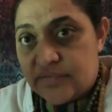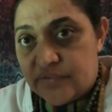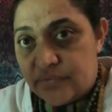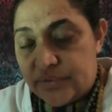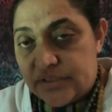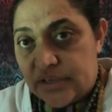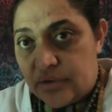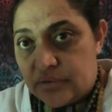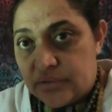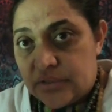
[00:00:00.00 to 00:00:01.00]
of the
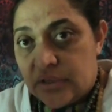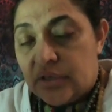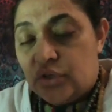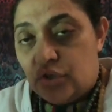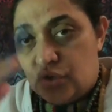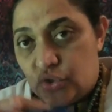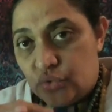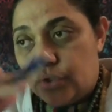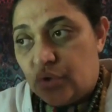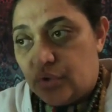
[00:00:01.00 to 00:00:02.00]
result, you
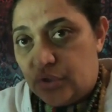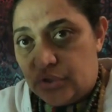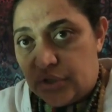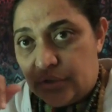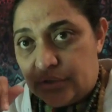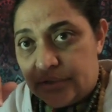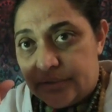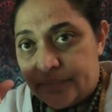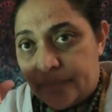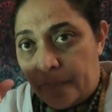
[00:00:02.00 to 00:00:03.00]
do it or you don't.
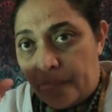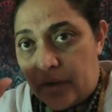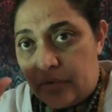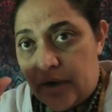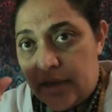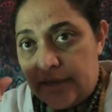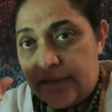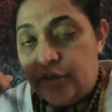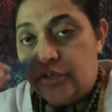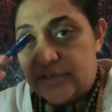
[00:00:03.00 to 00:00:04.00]
All right?
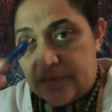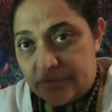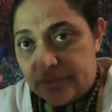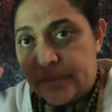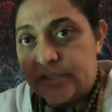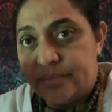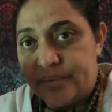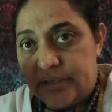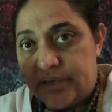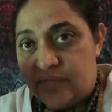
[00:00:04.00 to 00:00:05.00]
And you take
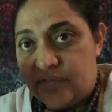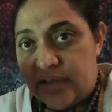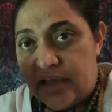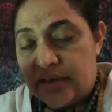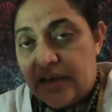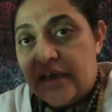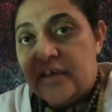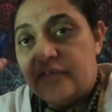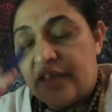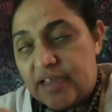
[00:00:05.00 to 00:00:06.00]
responsibility for that.
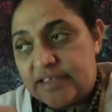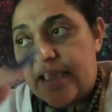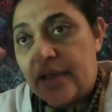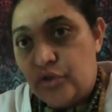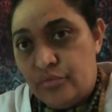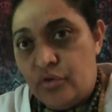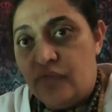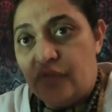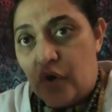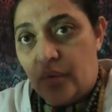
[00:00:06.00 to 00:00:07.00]
That's how you
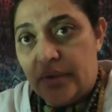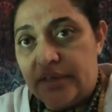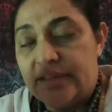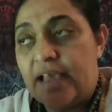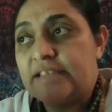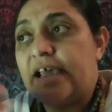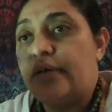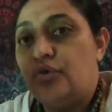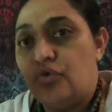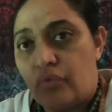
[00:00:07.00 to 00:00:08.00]
move forward. That's how
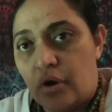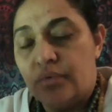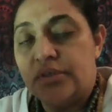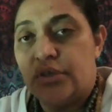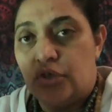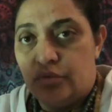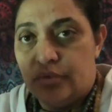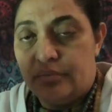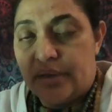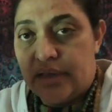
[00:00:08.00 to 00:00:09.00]
you grow as a
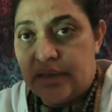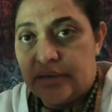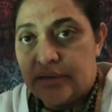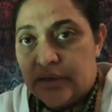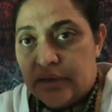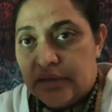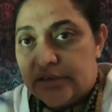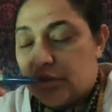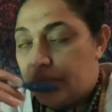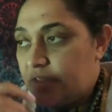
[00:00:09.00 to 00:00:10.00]
human being.
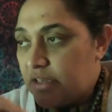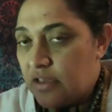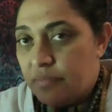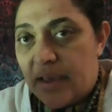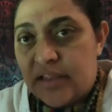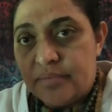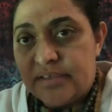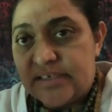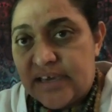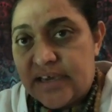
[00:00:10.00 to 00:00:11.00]
Stop thinking about the
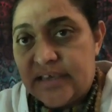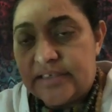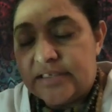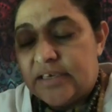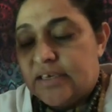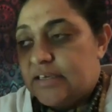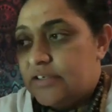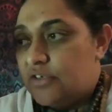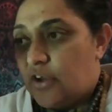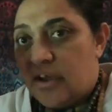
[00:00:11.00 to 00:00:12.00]
mistakes.
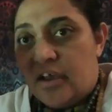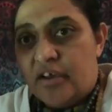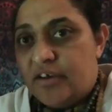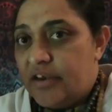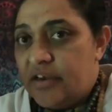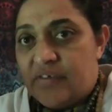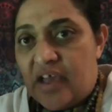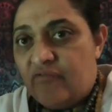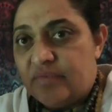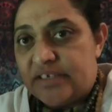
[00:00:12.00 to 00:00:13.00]
I don't even
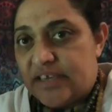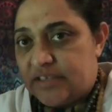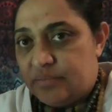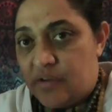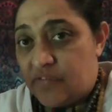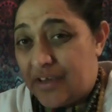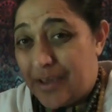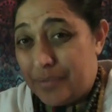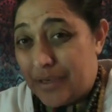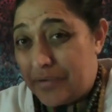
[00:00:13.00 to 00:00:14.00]
have mistakes in my
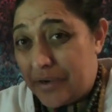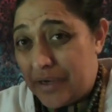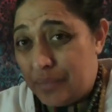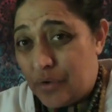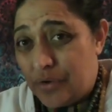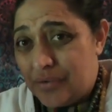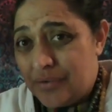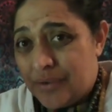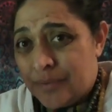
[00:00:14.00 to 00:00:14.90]
vocabulary anymore.